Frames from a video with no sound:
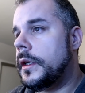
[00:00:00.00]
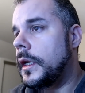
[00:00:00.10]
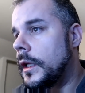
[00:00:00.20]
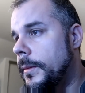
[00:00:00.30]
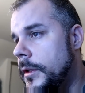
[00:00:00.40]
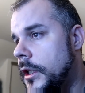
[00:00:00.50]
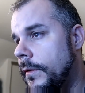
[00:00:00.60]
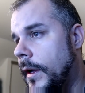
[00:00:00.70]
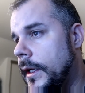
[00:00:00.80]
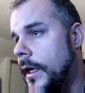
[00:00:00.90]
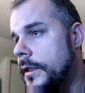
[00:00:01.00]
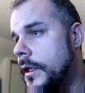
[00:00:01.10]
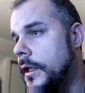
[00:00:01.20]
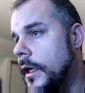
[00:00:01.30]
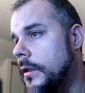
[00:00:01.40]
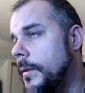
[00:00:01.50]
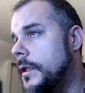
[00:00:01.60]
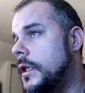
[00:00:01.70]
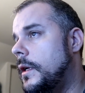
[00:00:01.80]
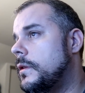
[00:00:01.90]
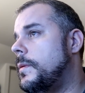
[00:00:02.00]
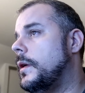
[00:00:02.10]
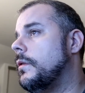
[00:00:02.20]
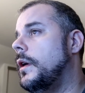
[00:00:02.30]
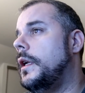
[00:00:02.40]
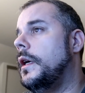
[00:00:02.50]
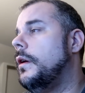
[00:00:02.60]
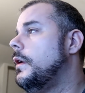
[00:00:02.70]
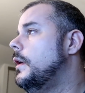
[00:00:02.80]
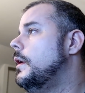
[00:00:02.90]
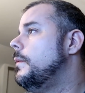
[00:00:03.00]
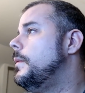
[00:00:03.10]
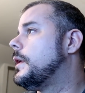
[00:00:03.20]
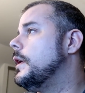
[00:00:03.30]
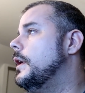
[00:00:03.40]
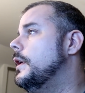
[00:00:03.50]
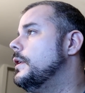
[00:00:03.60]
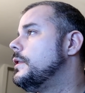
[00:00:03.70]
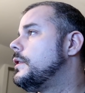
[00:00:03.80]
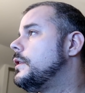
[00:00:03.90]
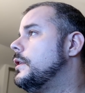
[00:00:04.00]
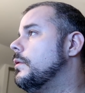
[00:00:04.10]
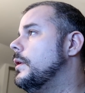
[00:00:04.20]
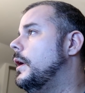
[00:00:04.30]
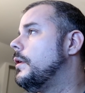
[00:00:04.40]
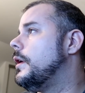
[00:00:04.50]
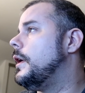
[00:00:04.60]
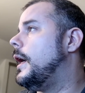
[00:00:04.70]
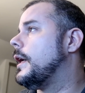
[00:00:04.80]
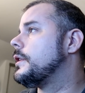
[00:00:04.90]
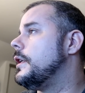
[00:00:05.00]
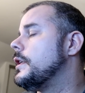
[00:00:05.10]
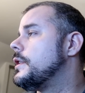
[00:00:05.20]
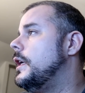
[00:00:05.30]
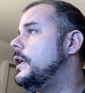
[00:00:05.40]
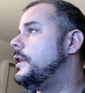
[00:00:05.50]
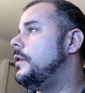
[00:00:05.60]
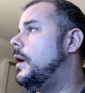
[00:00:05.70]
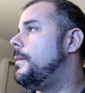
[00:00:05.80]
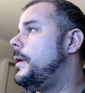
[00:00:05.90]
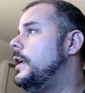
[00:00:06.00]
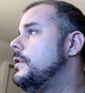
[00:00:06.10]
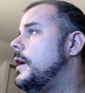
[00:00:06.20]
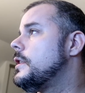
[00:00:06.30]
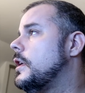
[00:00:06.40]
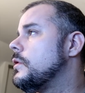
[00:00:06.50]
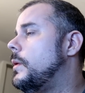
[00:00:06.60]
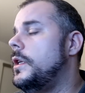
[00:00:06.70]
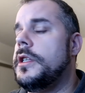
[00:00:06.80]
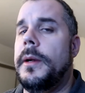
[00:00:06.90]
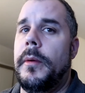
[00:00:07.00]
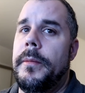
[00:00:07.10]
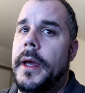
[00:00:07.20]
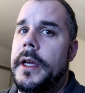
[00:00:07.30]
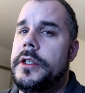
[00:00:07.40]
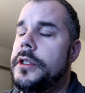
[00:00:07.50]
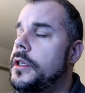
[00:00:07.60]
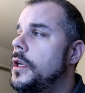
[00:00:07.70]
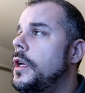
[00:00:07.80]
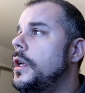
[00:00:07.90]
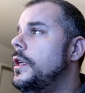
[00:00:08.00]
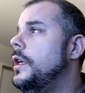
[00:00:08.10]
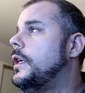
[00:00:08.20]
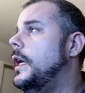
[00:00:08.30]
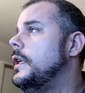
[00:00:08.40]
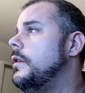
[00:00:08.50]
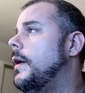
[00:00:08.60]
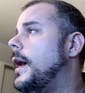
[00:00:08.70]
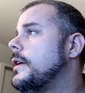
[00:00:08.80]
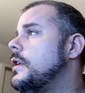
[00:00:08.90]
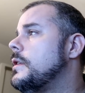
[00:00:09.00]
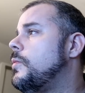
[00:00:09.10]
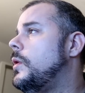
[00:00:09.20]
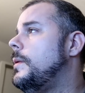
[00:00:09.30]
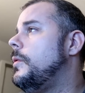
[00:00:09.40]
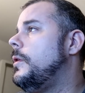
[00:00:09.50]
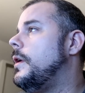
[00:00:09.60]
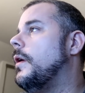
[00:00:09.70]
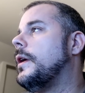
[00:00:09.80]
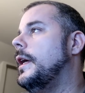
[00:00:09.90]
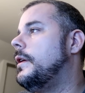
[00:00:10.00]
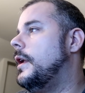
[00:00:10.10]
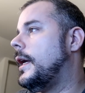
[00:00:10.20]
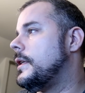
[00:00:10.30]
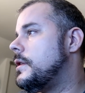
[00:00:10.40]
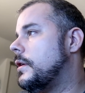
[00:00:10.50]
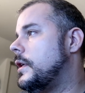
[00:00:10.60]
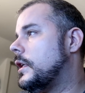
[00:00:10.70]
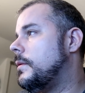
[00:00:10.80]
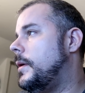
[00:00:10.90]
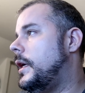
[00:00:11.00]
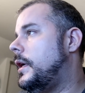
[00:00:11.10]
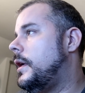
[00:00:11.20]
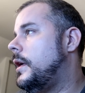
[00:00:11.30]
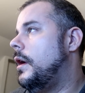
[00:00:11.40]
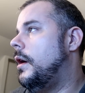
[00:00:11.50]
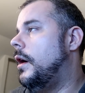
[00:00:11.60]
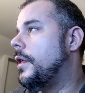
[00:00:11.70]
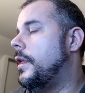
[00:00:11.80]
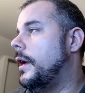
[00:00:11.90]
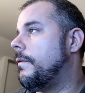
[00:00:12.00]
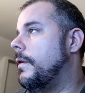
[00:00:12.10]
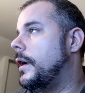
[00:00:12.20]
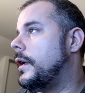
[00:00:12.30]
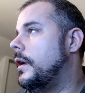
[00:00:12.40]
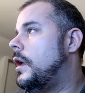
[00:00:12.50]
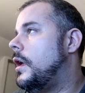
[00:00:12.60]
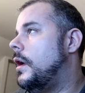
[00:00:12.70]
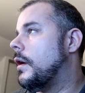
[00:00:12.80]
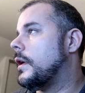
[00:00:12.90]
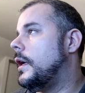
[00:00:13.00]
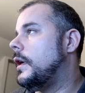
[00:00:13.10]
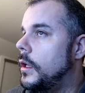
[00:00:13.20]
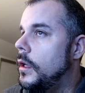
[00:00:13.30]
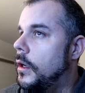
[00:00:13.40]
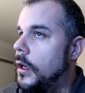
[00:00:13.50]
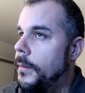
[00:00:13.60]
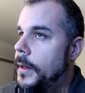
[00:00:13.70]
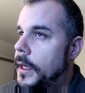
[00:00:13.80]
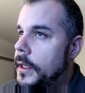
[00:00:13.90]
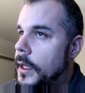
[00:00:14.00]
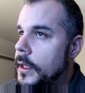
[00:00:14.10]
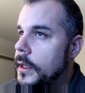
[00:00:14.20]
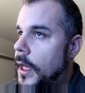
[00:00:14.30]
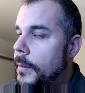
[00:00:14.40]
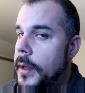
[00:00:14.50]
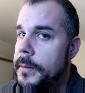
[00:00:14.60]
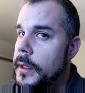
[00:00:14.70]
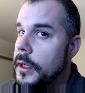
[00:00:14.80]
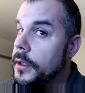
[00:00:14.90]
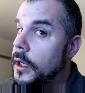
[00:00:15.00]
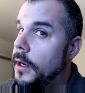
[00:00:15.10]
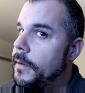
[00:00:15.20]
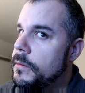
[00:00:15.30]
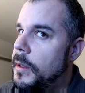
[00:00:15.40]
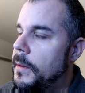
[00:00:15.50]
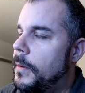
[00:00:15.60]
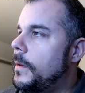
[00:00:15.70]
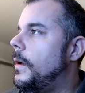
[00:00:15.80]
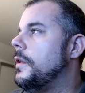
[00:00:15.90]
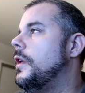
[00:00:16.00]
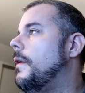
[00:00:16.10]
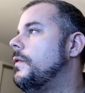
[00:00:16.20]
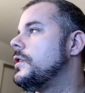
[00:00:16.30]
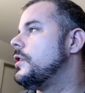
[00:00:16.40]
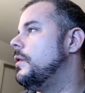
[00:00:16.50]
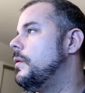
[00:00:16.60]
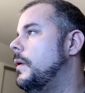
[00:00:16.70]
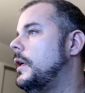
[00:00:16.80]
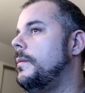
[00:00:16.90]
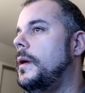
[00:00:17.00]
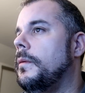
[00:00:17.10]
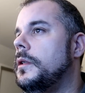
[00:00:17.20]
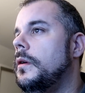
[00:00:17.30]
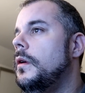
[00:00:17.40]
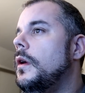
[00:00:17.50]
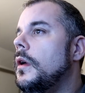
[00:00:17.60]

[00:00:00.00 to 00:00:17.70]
Okay, let me see if I can actually connect to my TeamSpeak right now because the router actually assigned a new IP address because when you set up a mesh, you can't do access point mode. Okay, good, I can still connect to mine. Oh, thank frig. Okay. Oh man, that, that made me a little nervous, people. I thought for sure we weren't going to be able to.